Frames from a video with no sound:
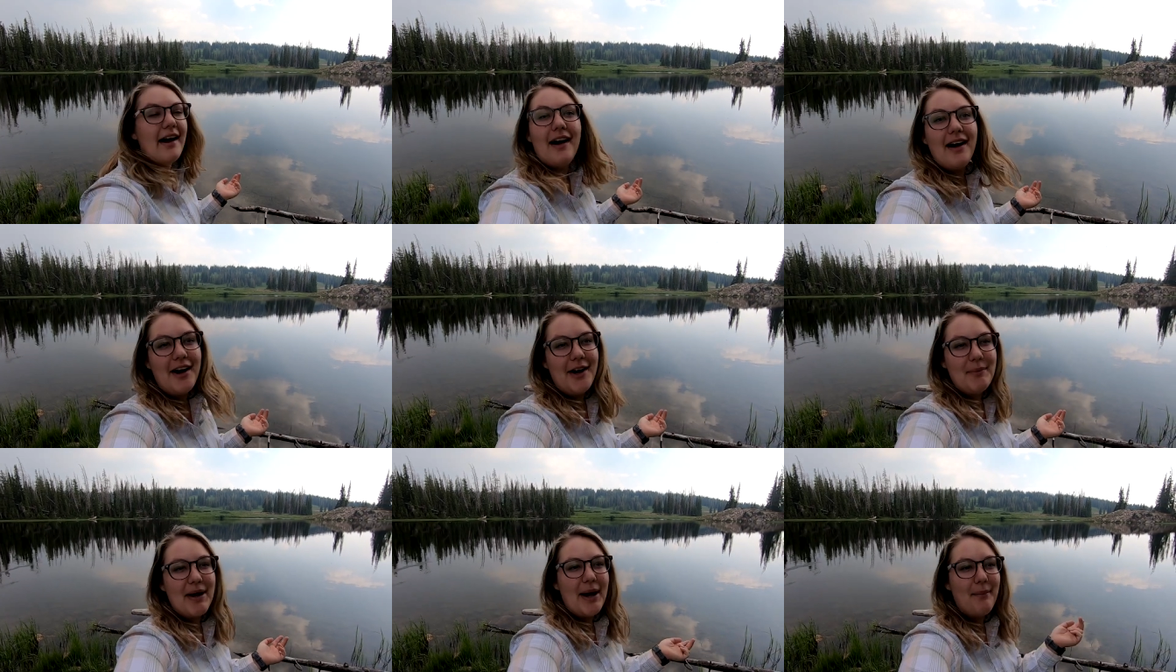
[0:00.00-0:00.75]

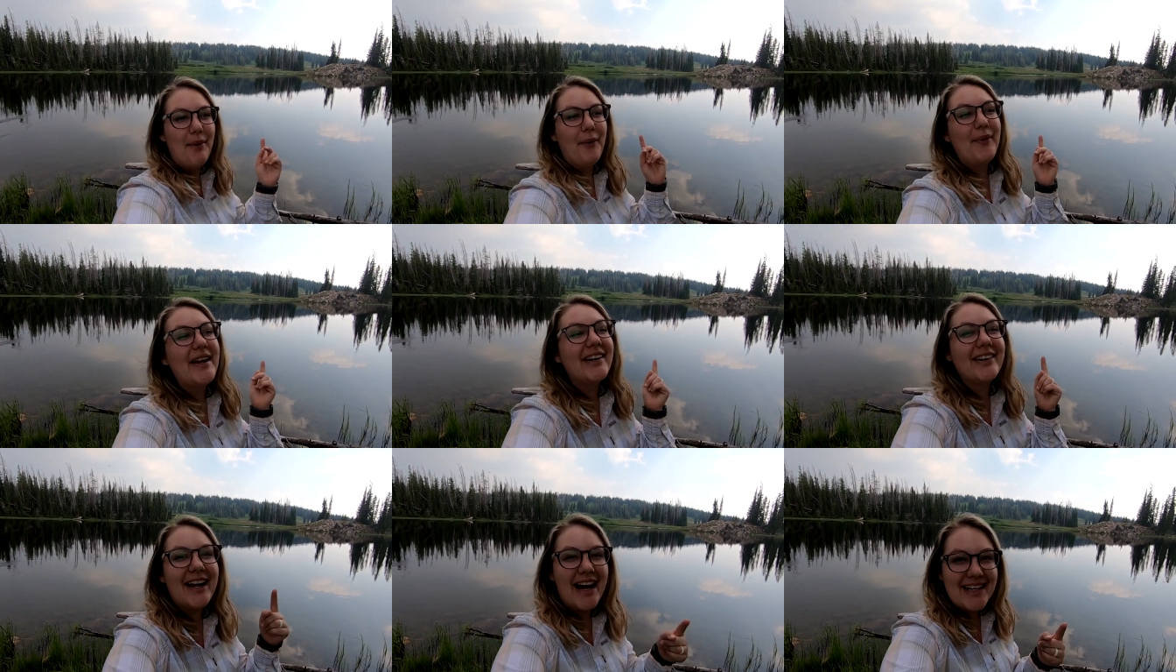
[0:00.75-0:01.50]
Um, but we are
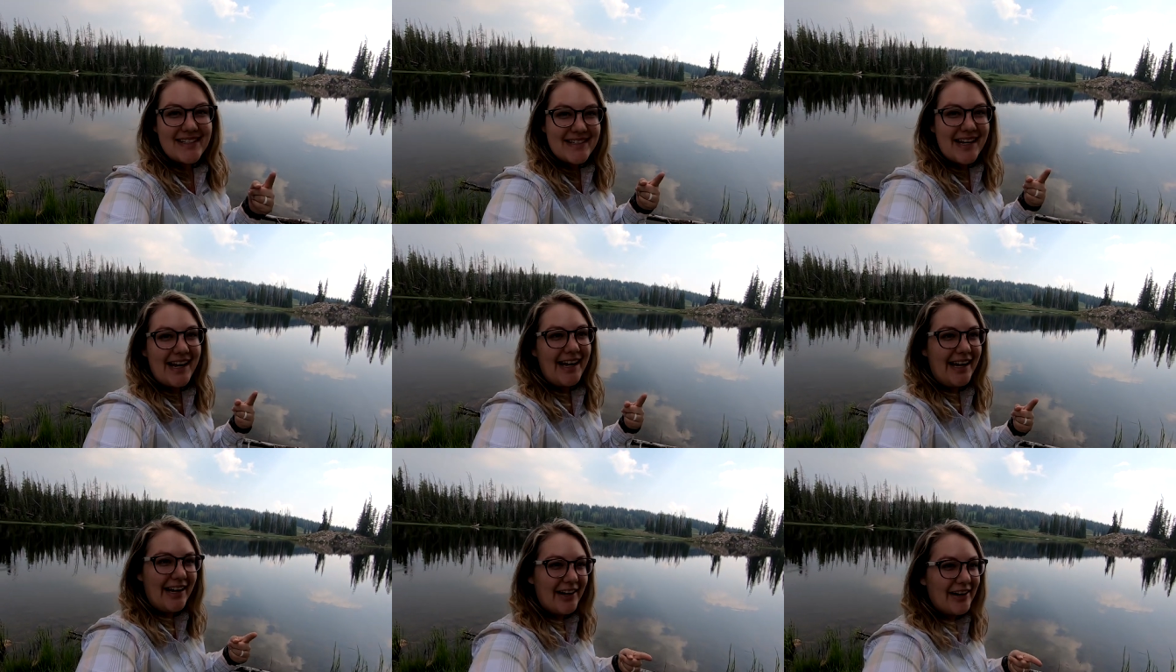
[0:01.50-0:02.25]
not staying
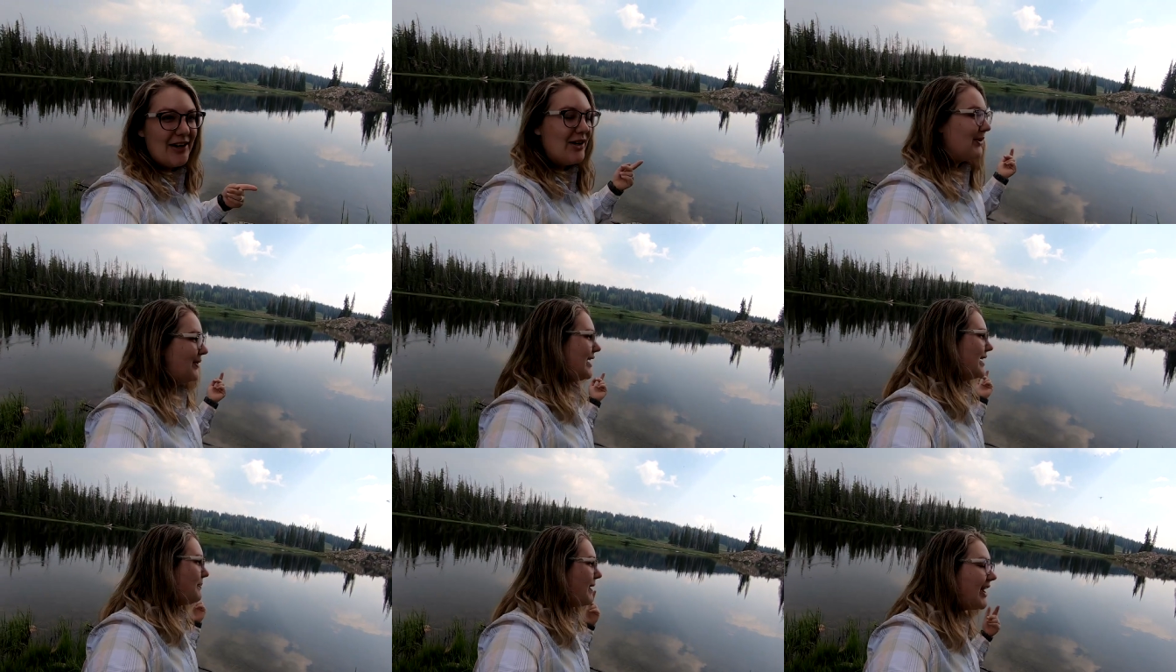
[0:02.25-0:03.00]
here.
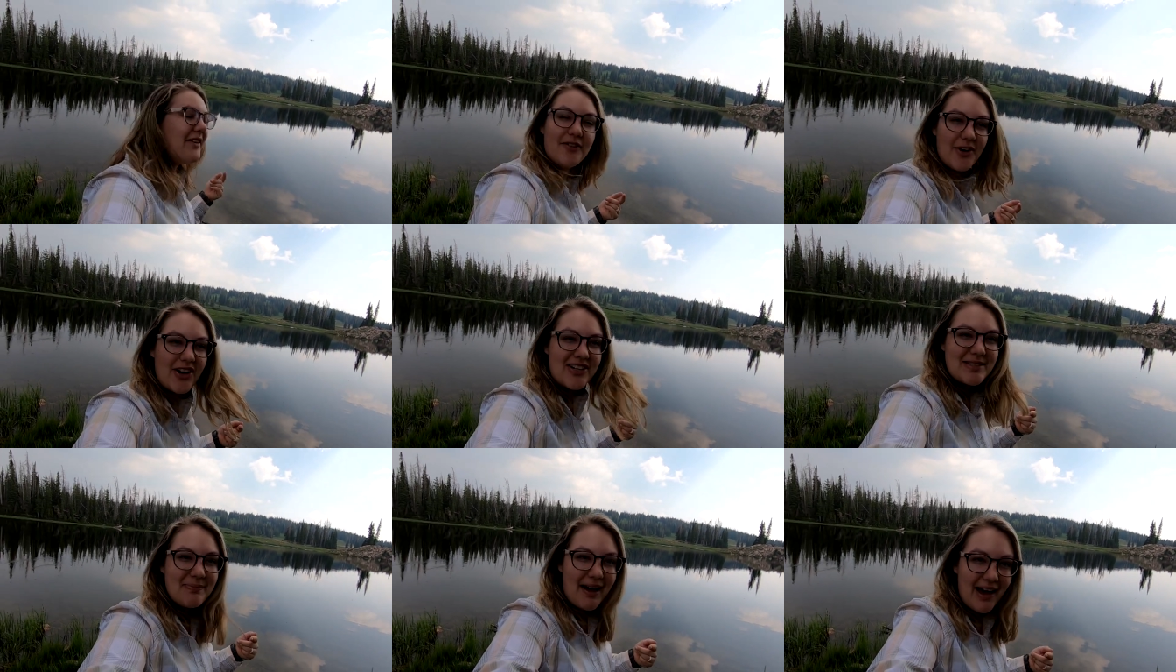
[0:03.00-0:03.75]
We paid for our
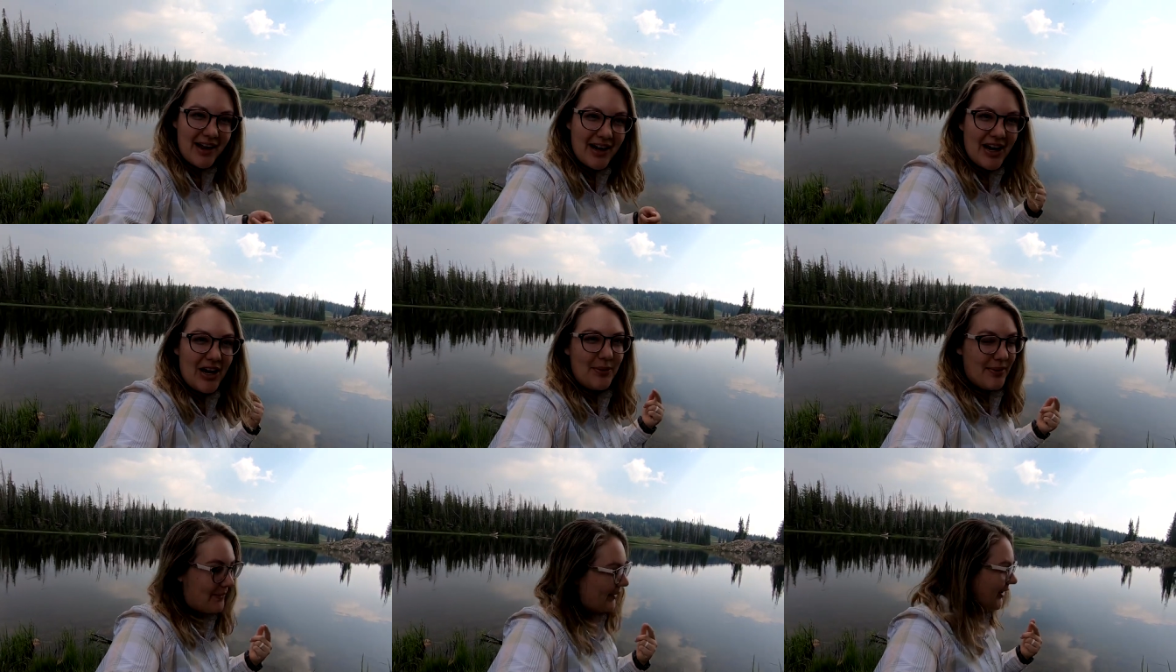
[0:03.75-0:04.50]
spot,
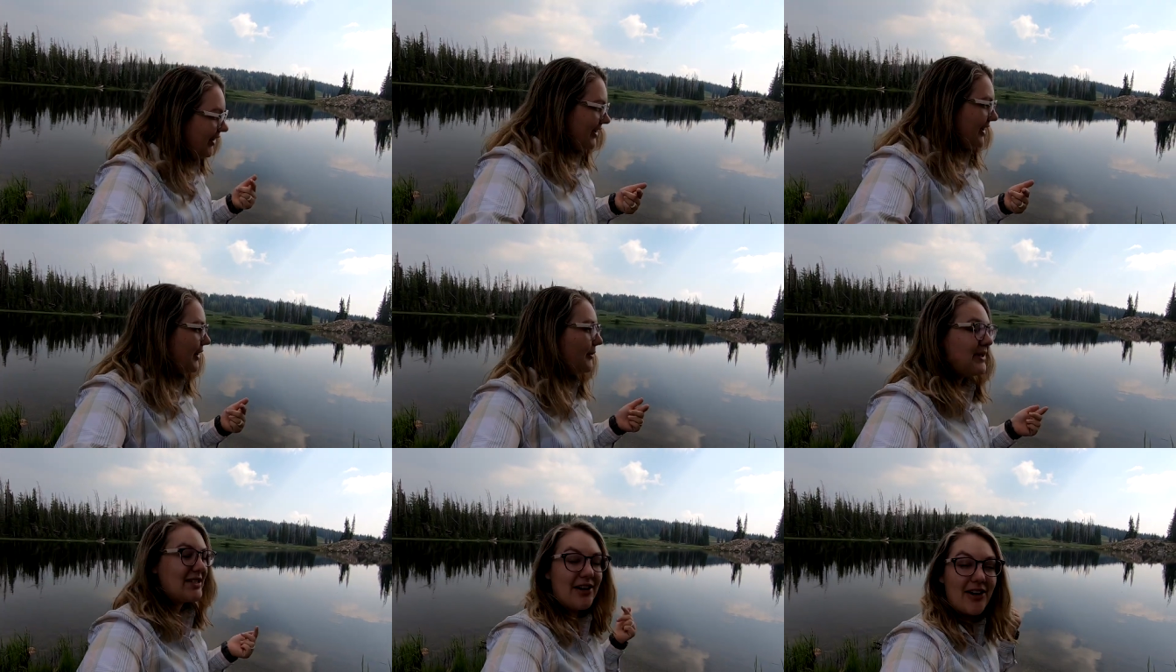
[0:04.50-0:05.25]
we were good, we
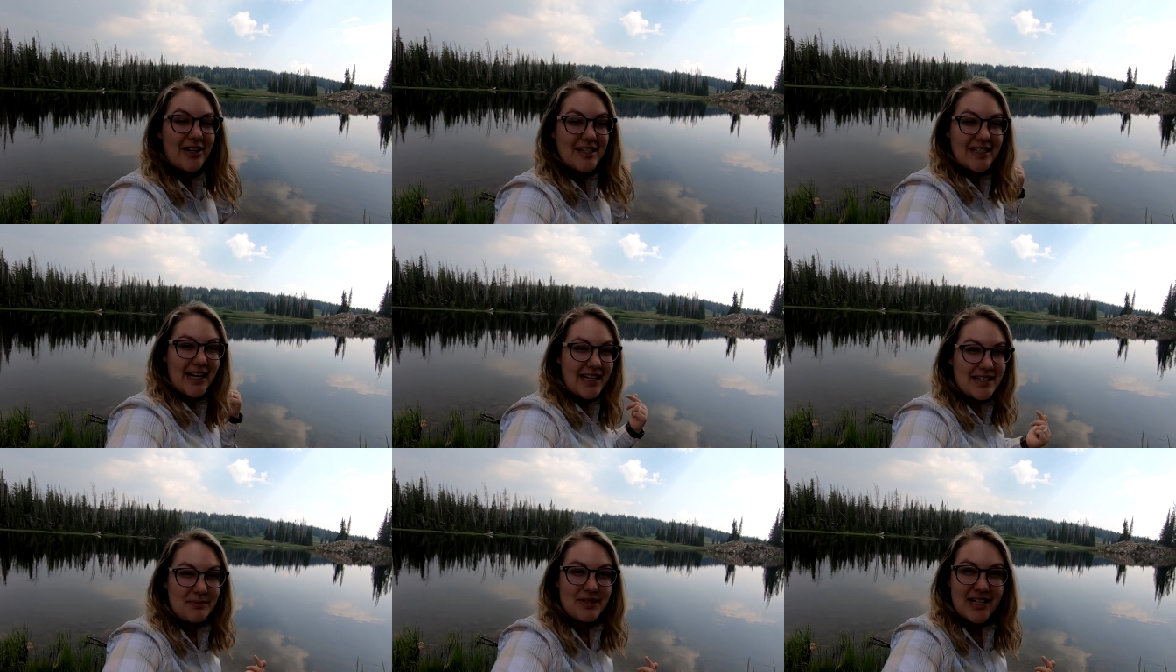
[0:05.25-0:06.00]
started to get
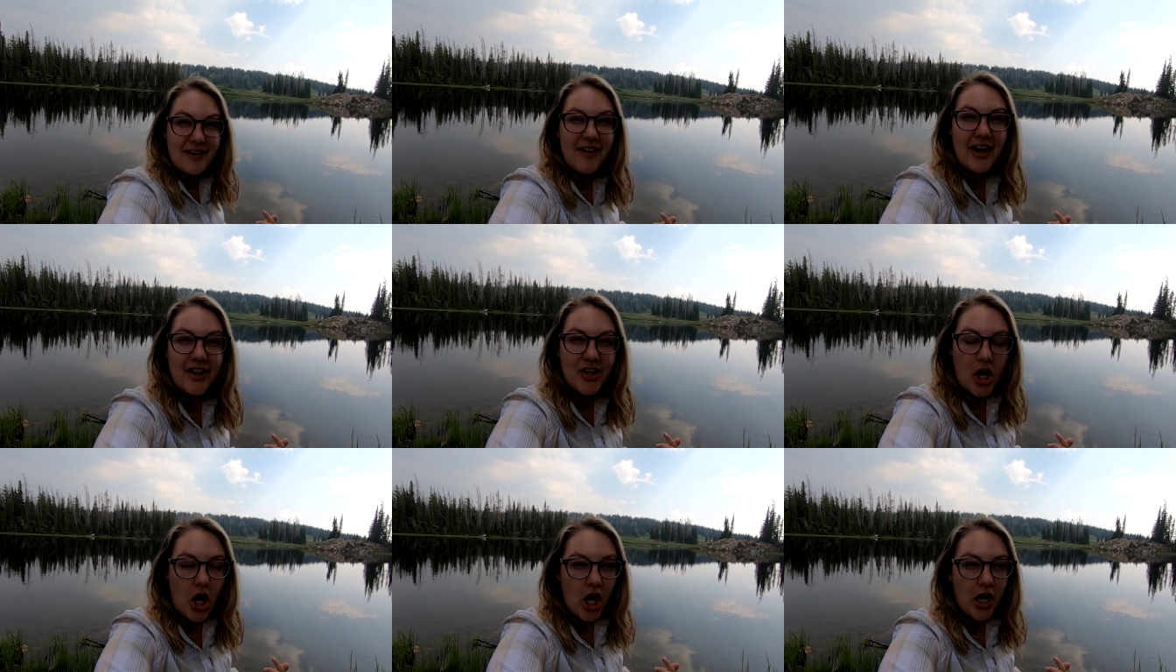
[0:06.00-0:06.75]
some stuff out of the
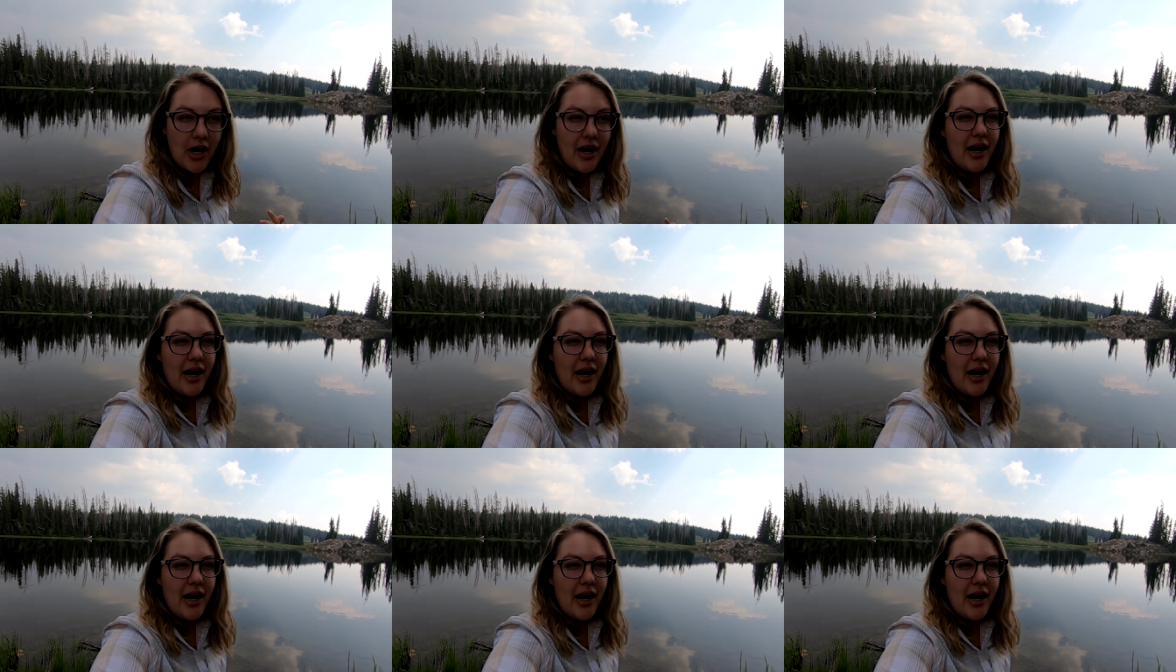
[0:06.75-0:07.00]
car,